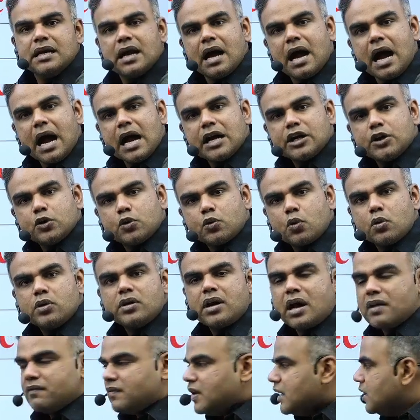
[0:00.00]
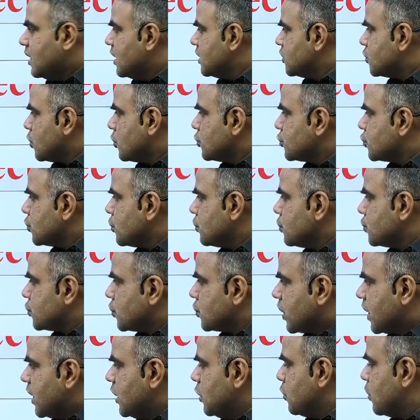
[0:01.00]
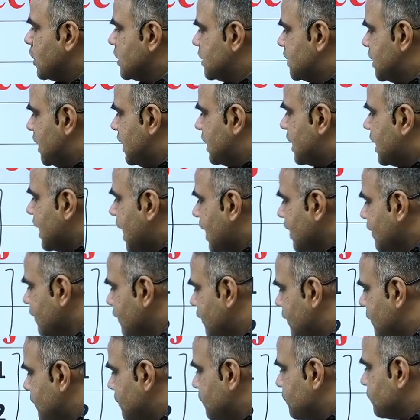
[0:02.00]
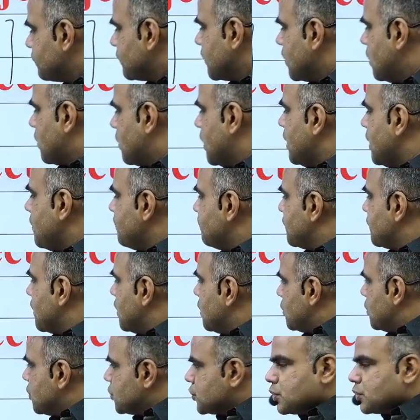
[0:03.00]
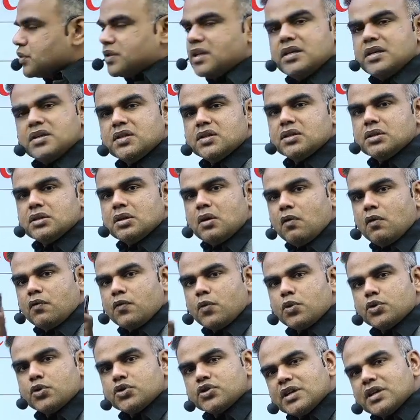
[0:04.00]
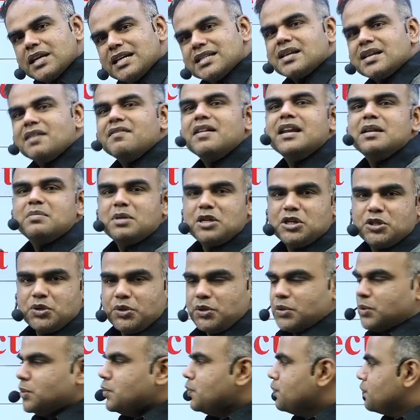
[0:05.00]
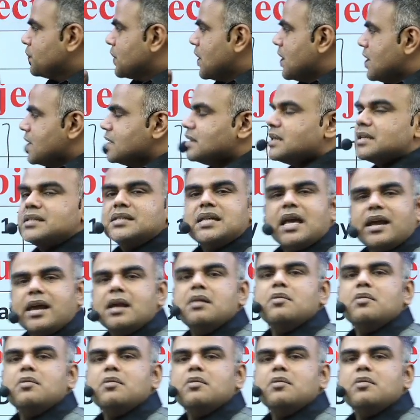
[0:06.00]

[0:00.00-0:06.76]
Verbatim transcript: at your own convenience also. So again, you can see it live. Okay. So this, of course, is available to you. The second